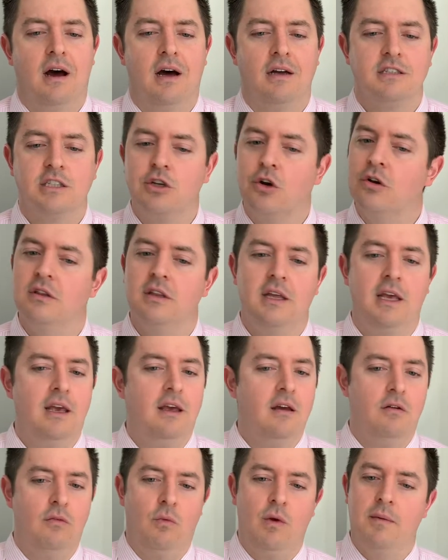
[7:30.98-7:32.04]

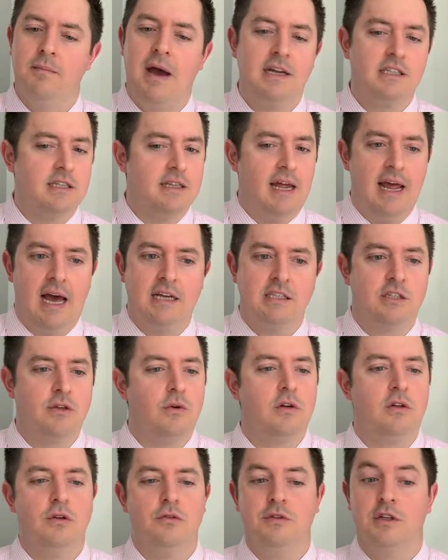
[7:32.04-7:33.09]
Certainly, we imagine that has to
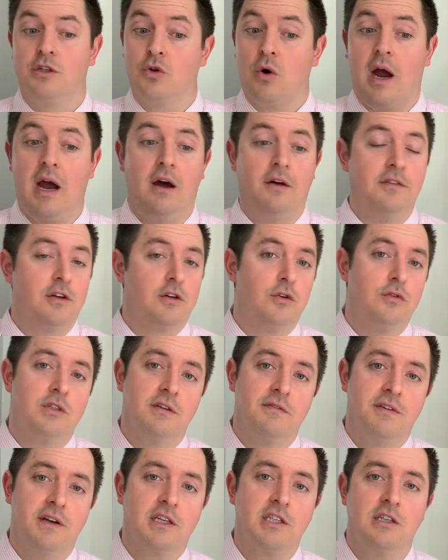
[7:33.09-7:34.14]
include the trial and the
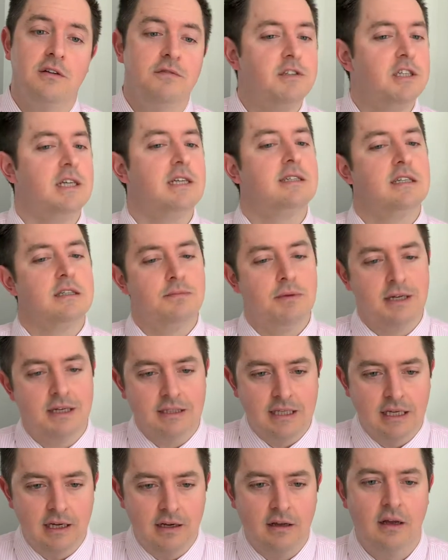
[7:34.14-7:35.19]
crucifixion of Jesus, because
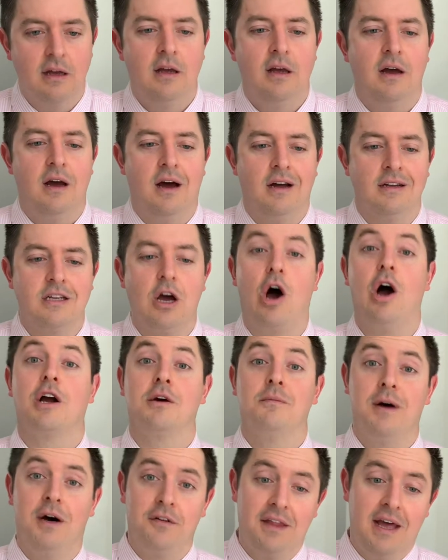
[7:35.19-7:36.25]
they talk
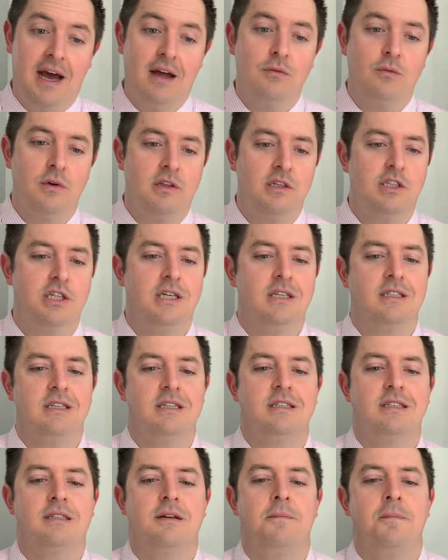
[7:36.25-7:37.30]
about that with
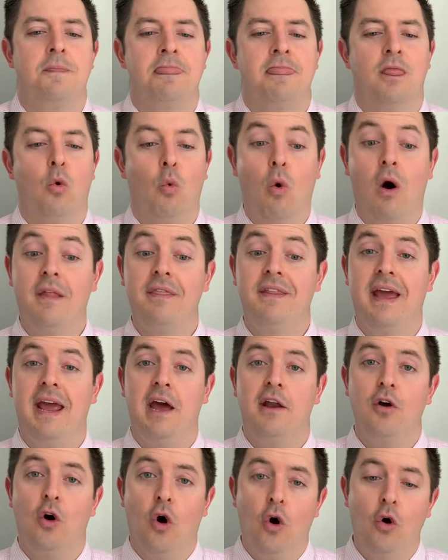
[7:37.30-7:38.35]
Jesus, the one they
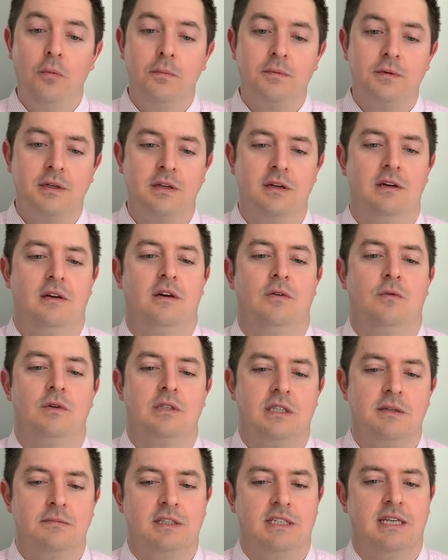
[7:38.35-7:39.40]
had hoped
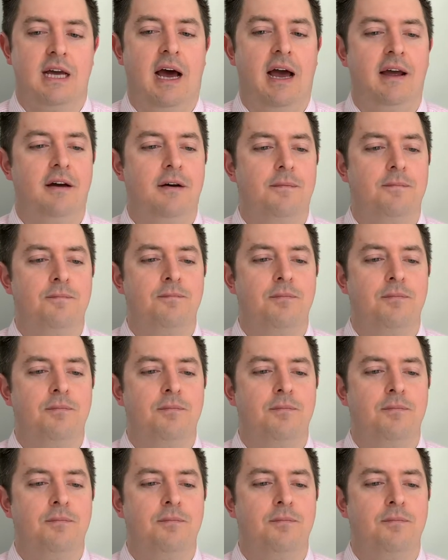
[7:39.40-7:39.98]
was the Messiah.